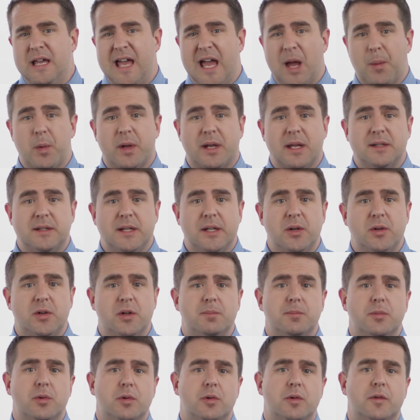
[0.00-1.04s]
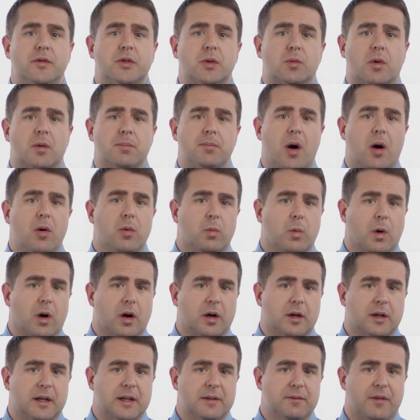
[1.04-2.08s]
and we continue to move to remote
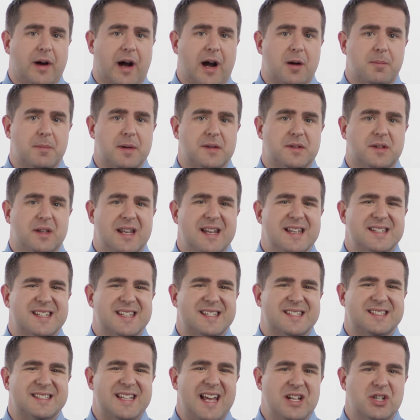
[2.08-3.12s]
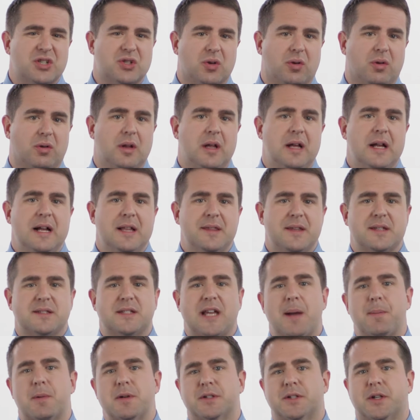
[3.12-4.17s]
work environments, it is essential that
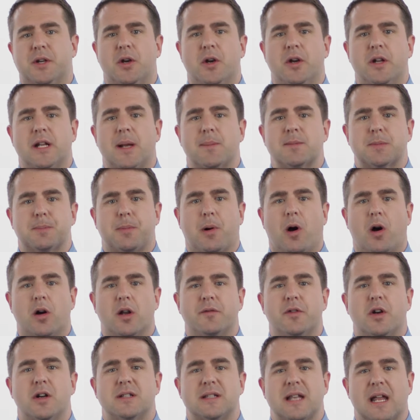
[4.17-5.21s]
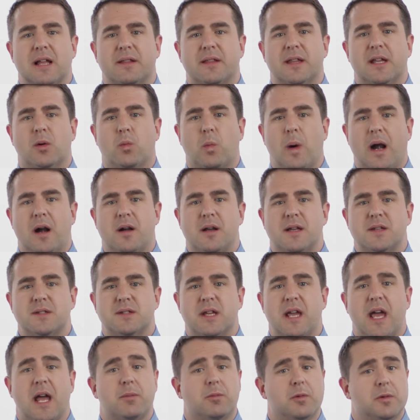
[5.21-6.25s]
cybersecurity becomes part of your daily
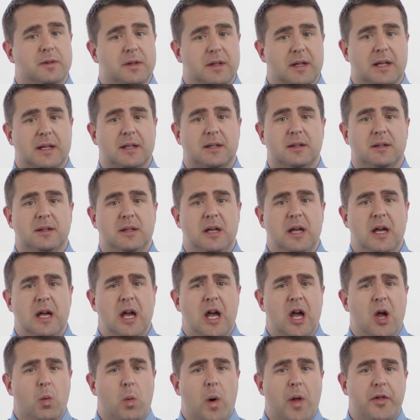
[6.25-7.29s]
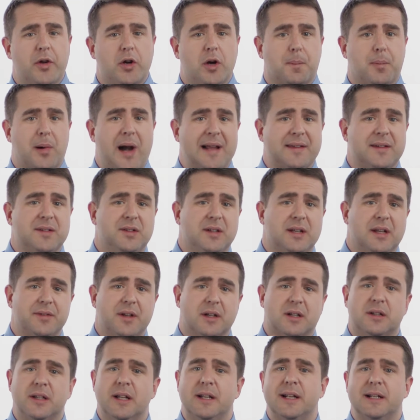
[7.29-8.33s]
awareness and routine. Whether you're practicing in
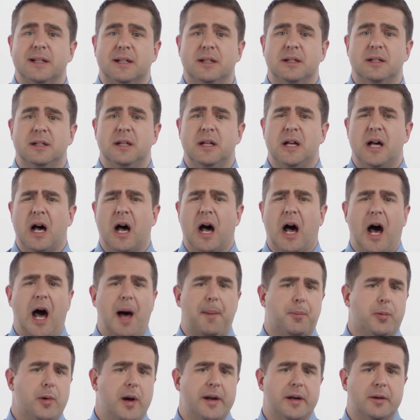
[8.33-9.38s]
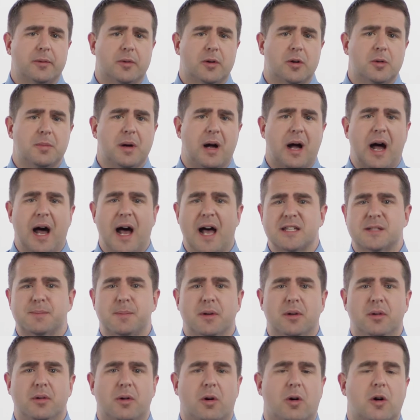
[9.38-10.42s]
the clinic, operating room,
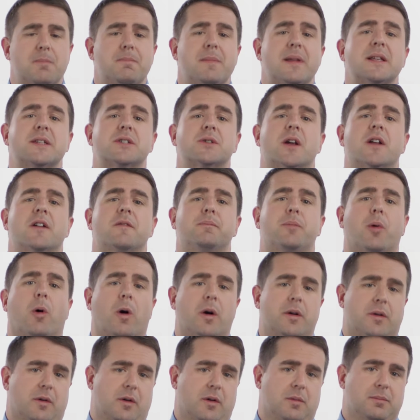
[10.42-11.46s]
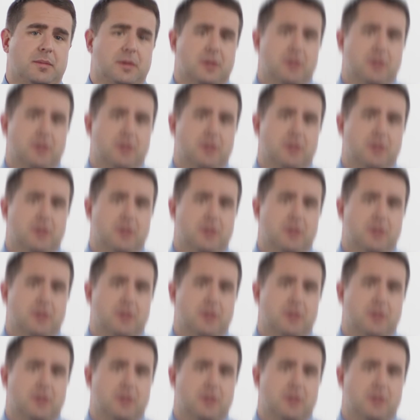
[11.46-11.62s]
hospital, or administrative boardroom,